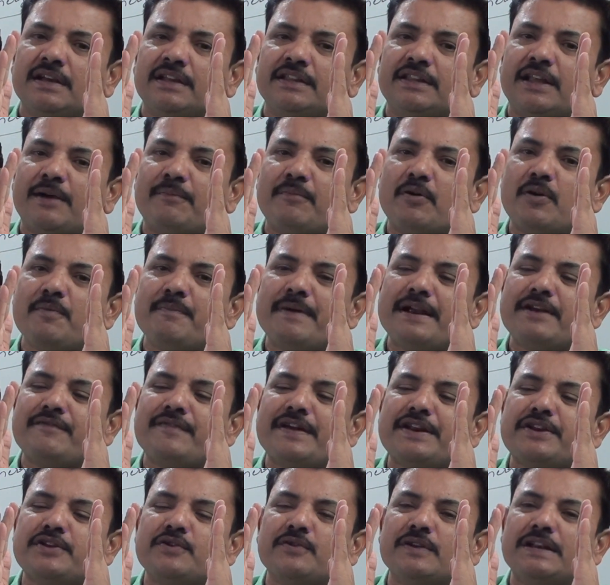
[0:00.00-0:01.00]
The moment
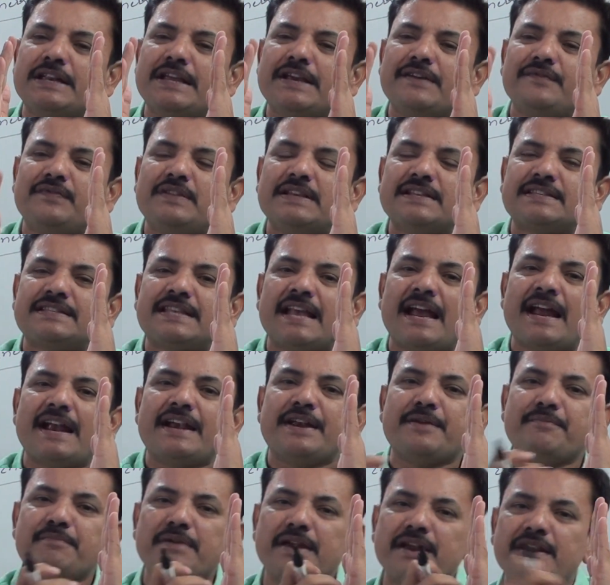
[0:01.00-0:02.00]
when you leave this hand,
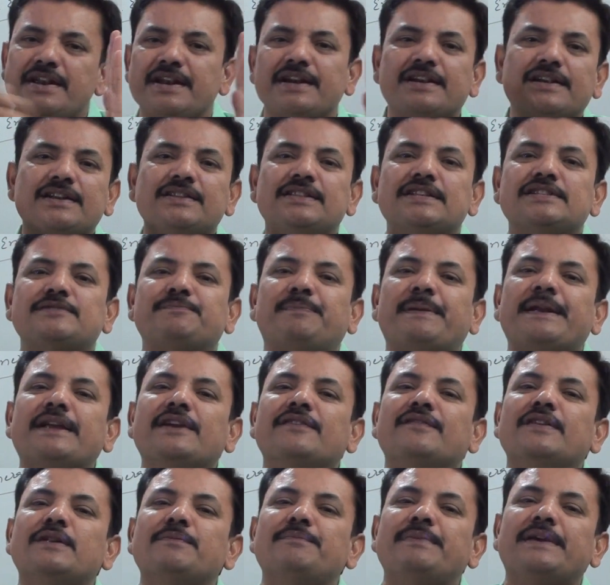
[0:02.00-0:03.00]
immediately the spring
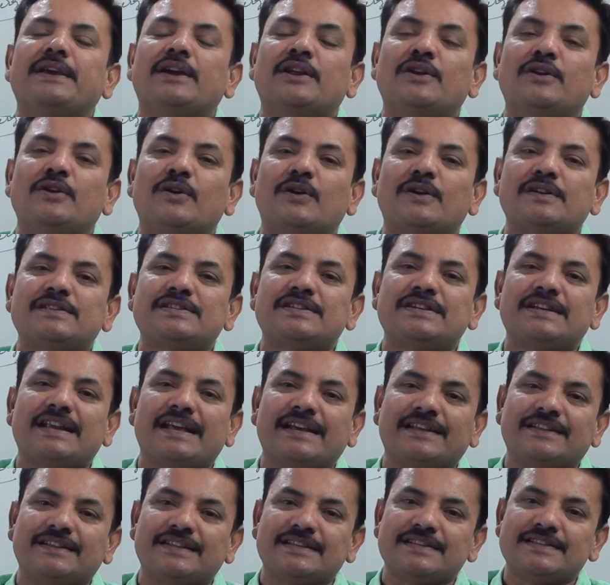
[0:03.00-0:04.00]
will be enlarged
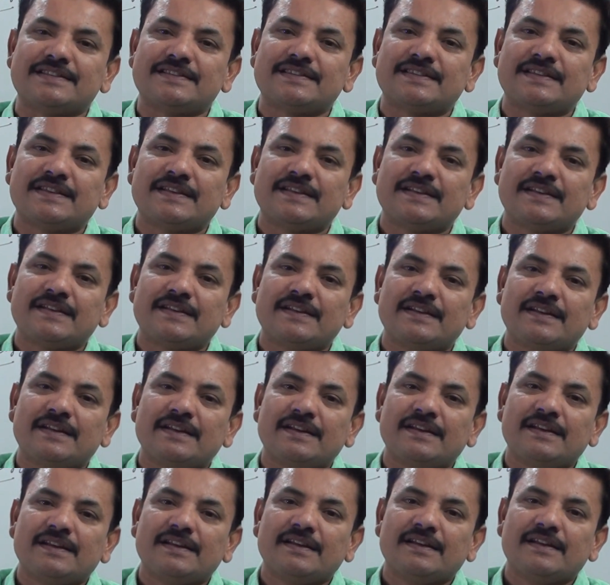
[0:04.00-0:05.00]
like this.
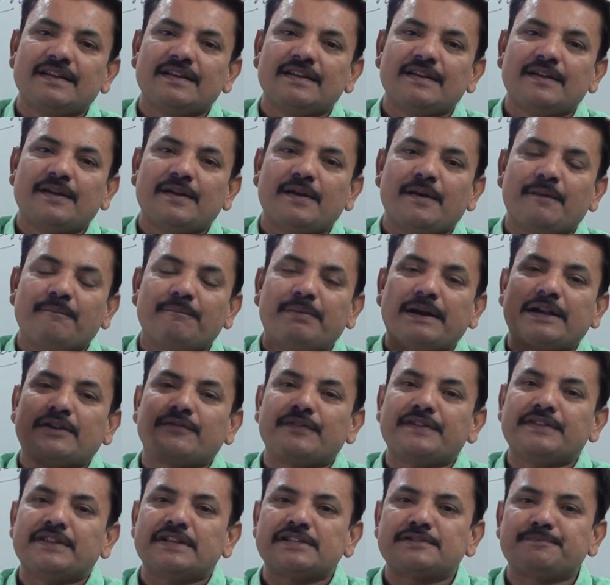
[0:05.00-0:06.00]
But
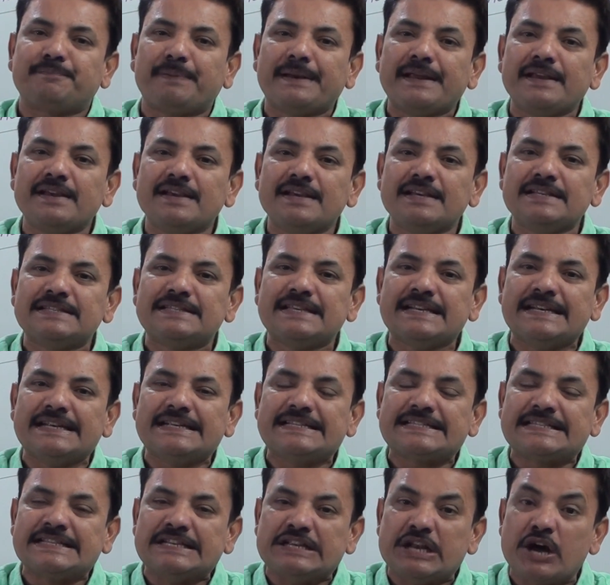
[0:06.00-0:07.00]
when the spring is in its